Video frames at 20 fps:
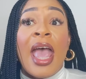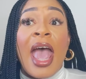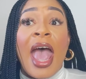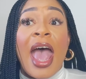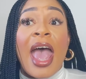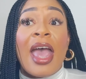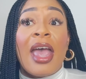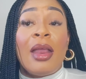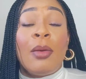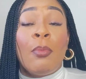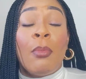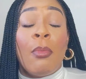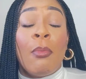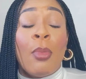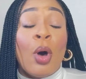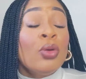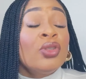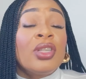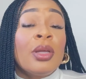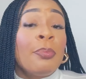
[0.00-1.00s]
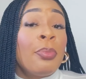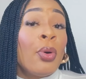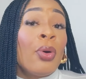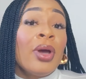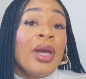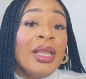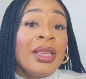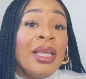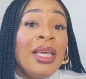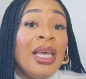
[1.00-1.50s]
And most
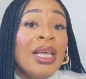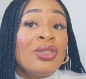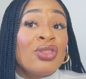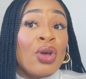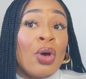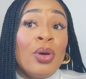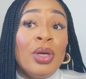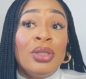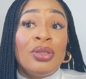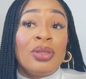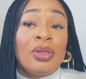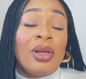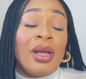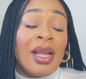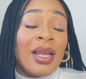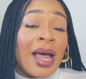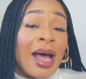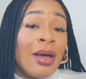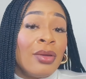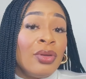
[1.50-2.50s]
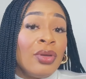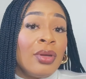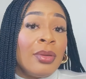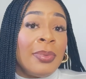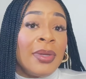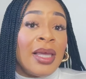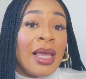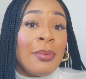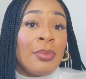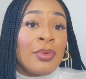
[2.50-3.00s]
importantly, it's going to allow you to
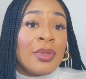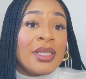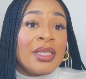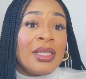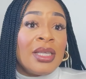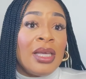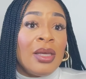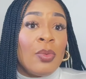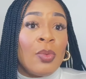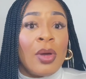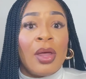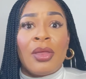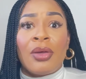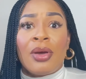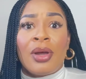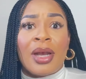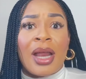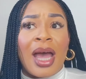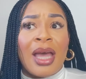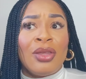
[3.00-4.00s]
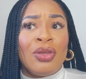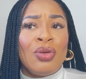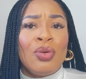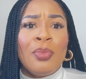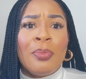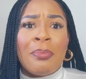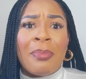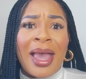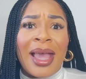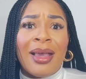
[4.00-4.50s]
be able to see whether or not
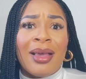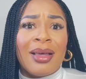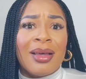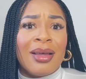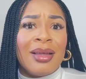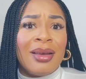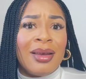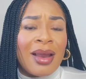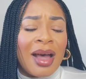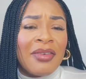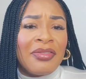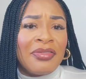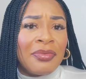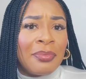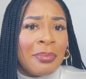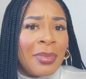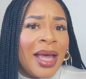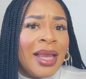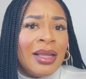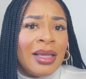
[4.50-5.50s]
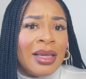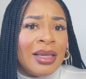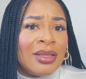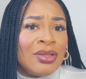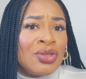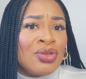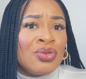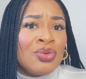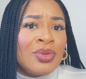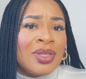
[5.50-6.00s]
you make enough money
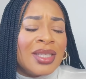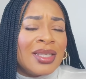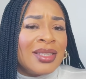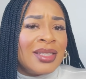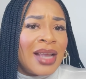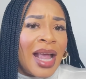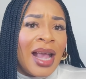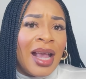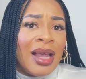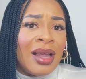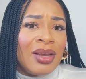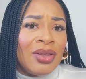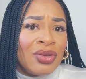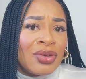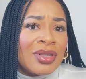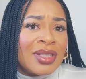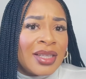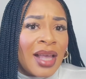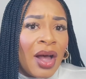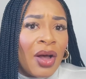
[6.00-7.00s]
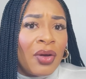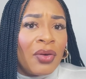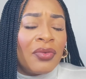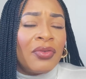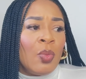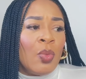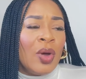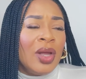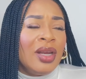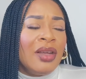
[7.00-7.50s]
to sustain
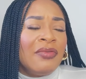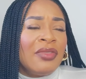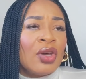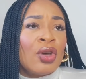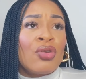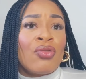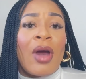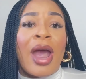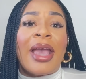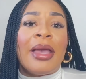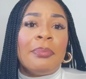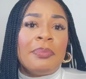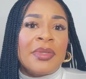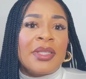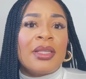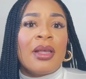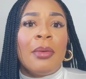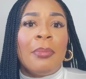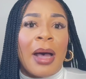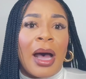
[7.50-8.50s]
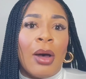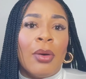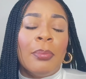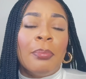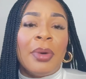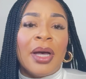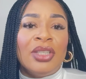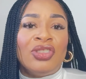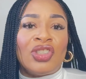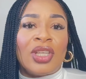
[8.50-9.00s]
yourself. One of the gripes about
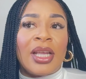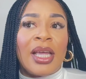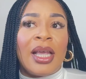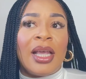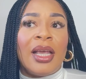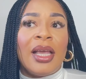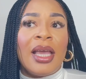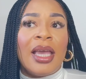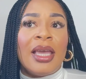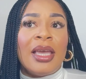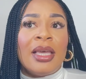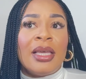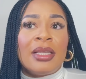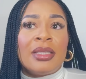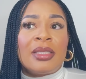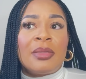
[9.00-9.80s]
budgeting is